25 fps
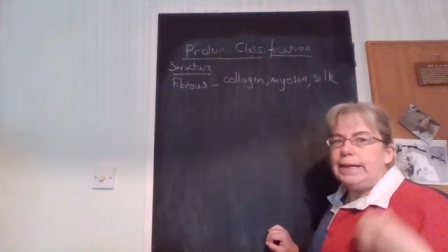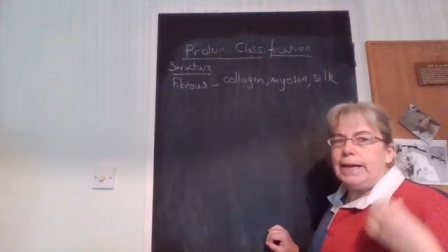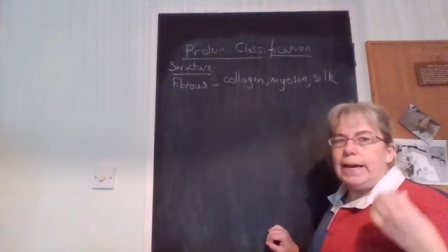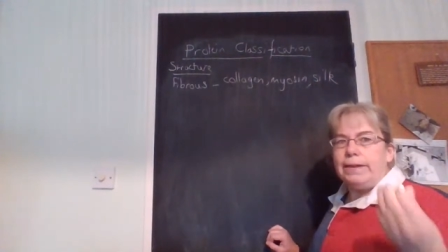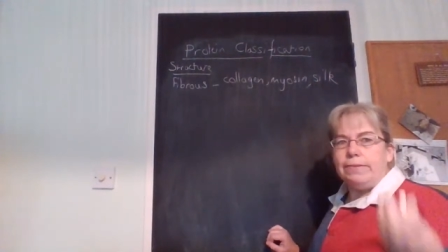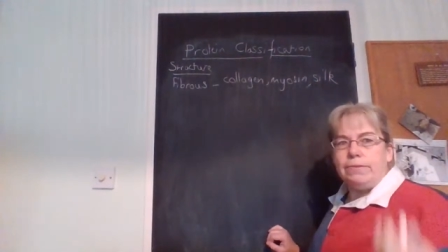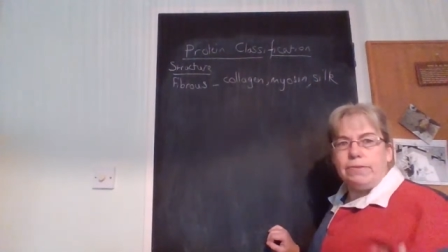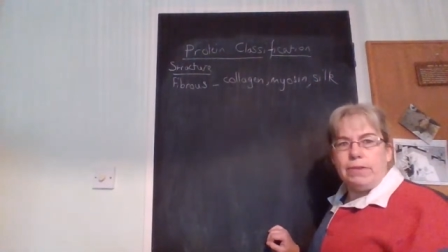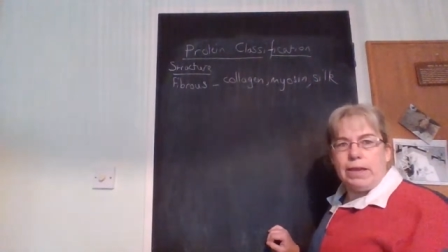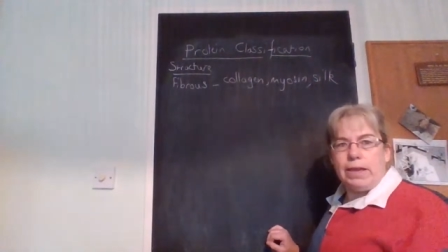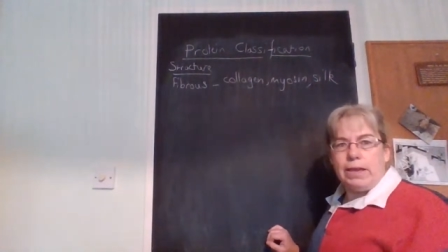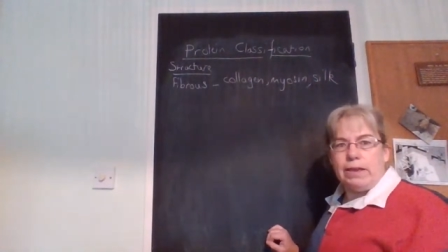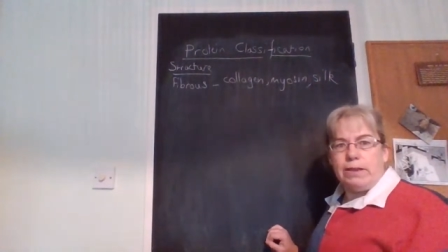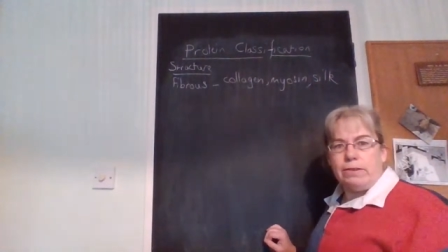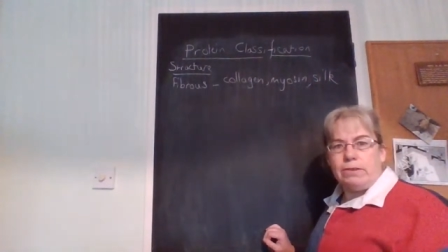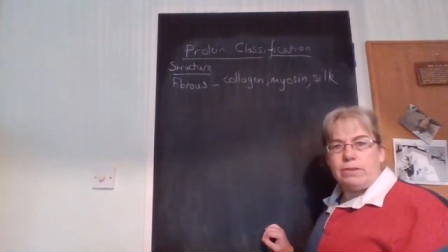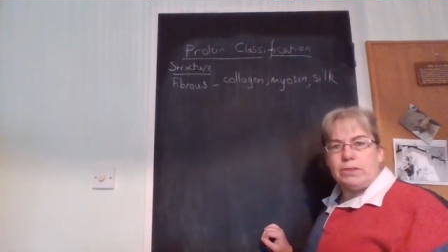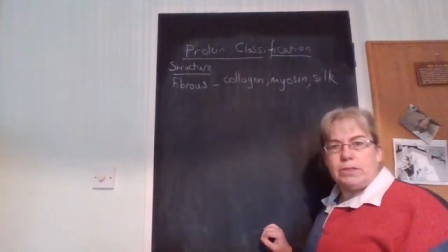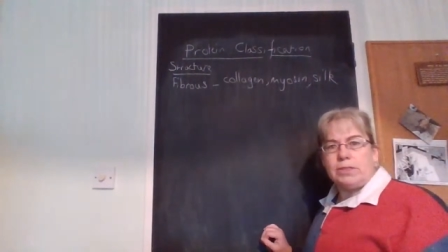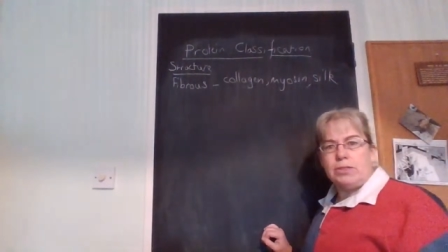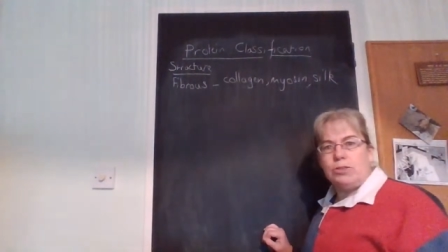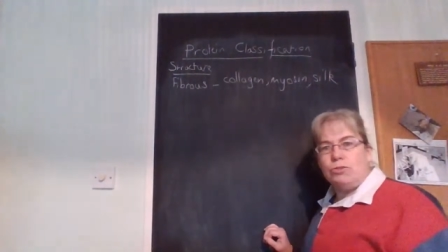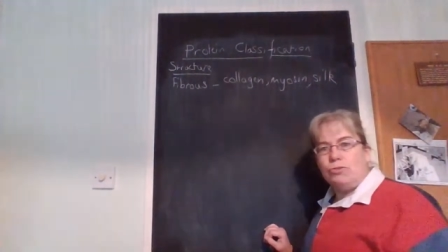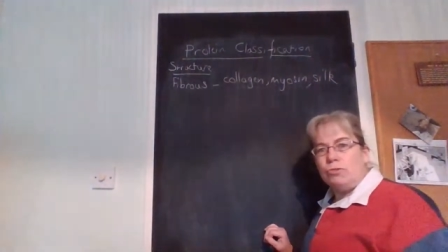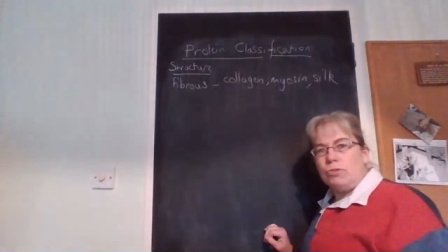and their
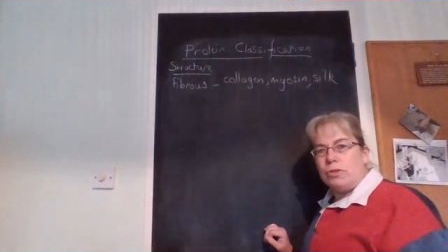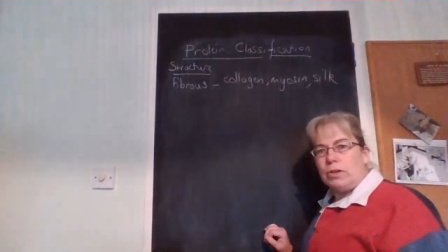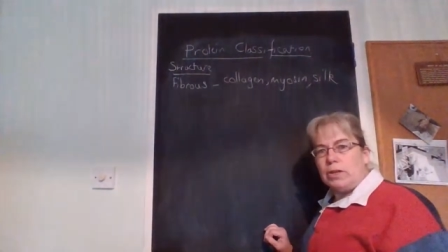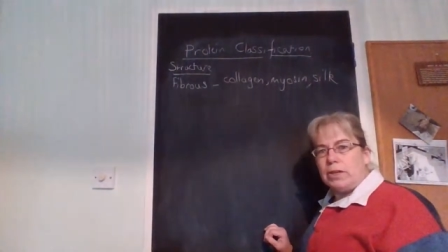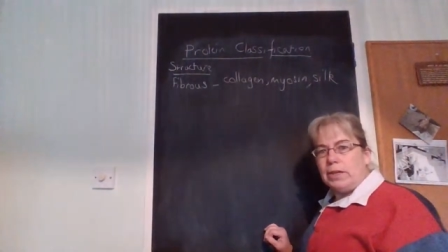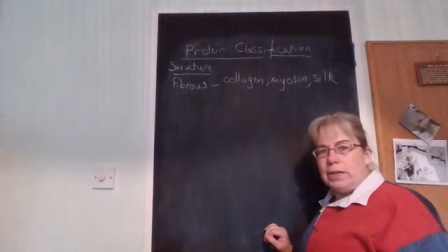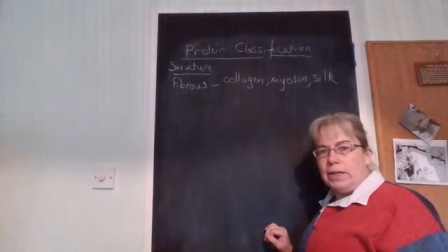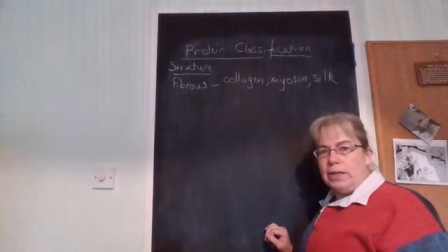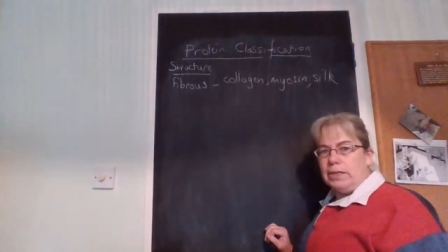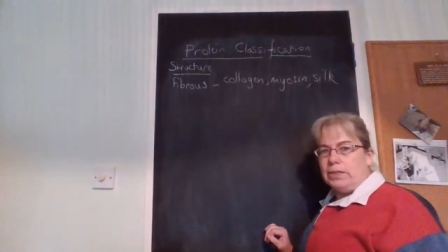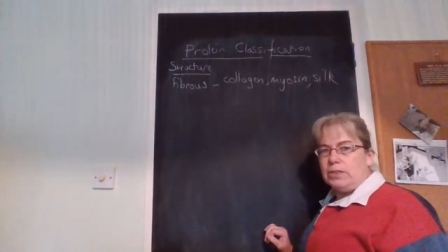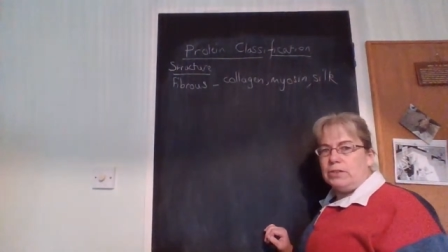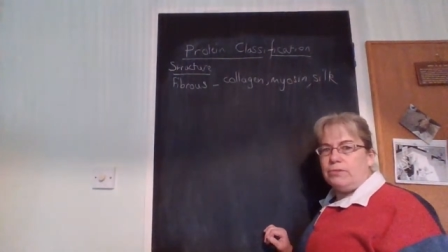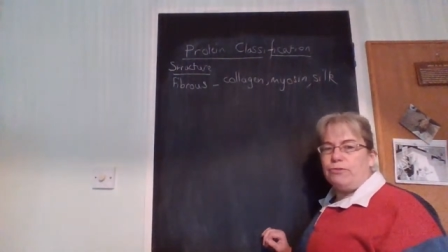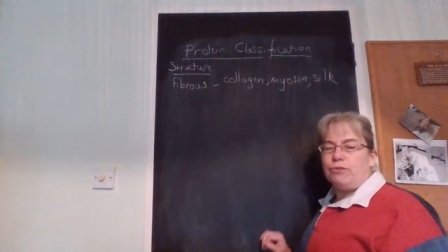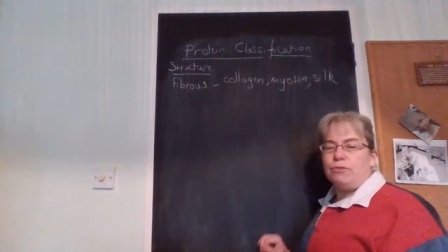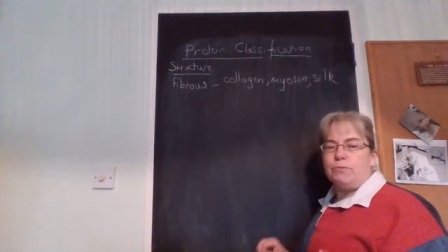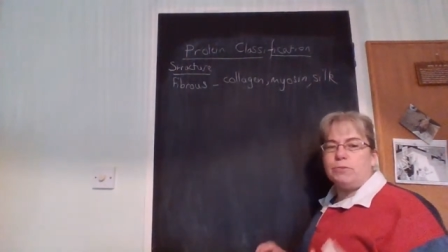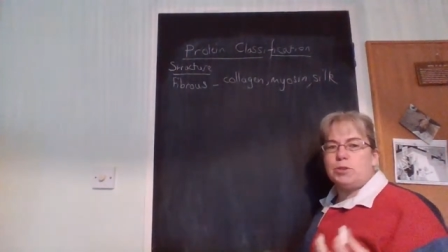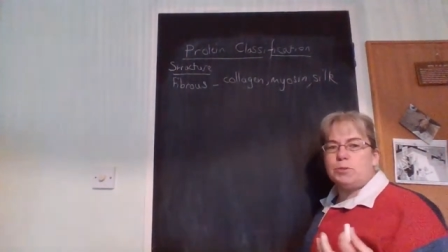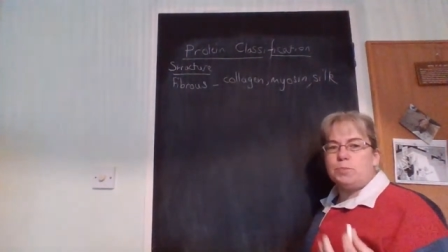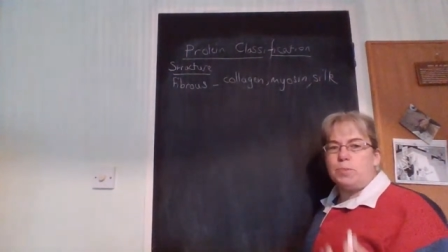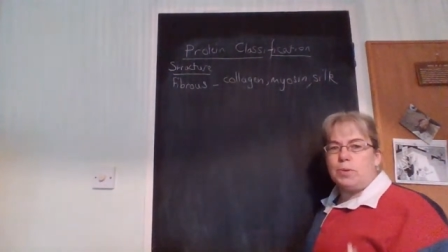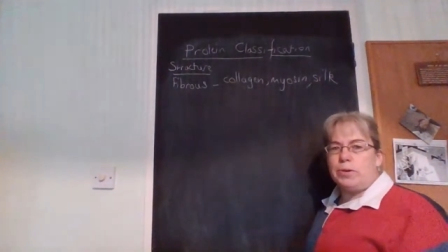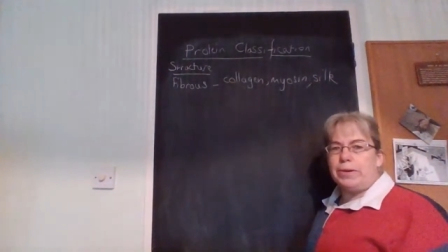silk is from
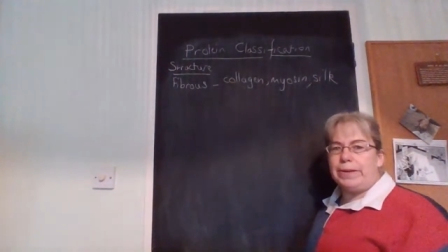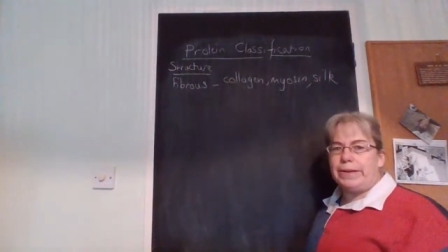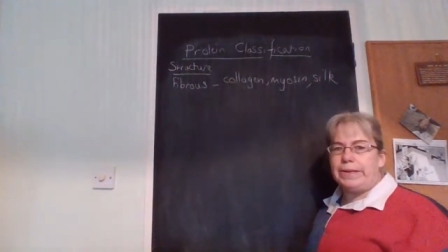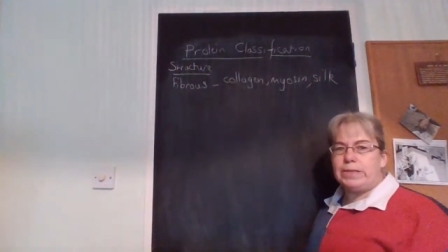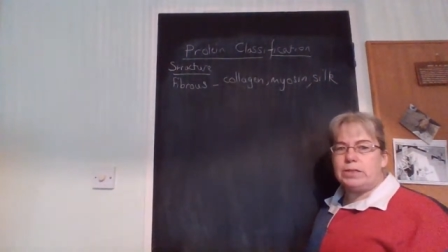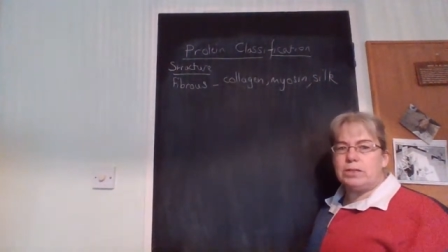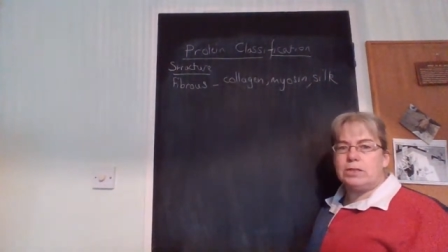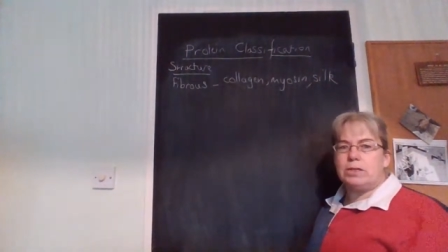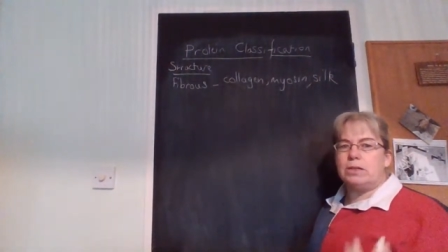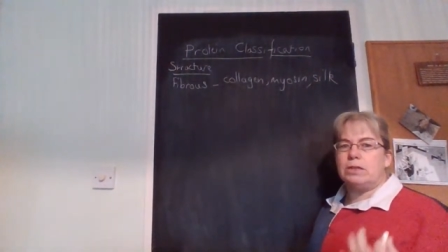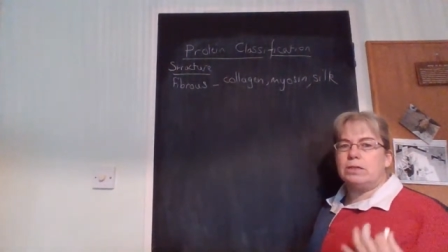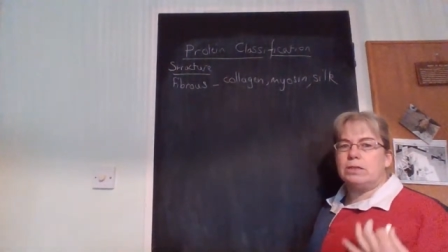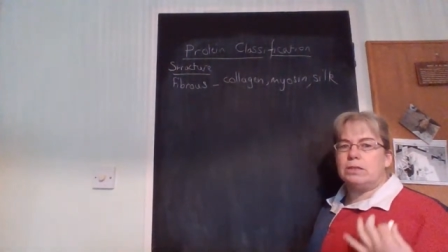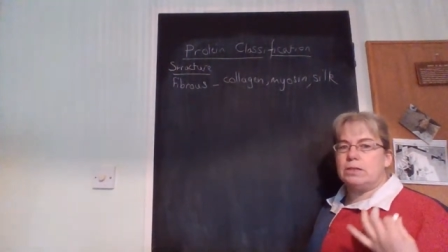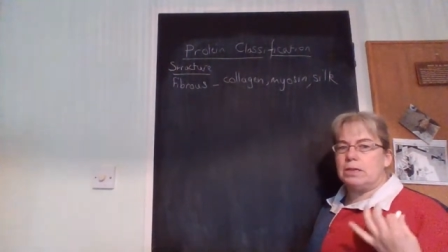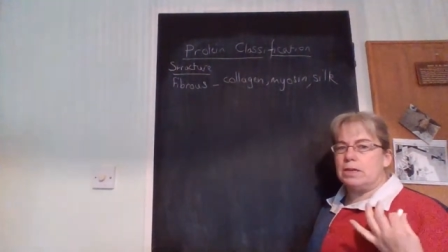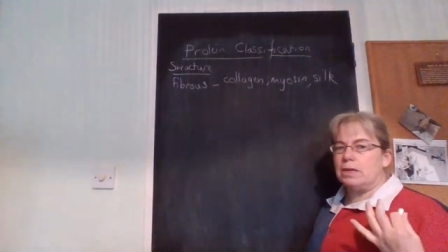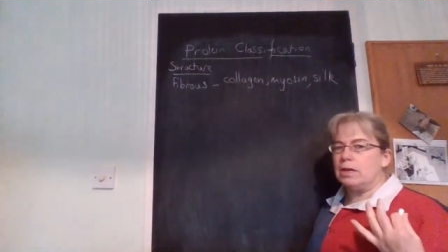spiders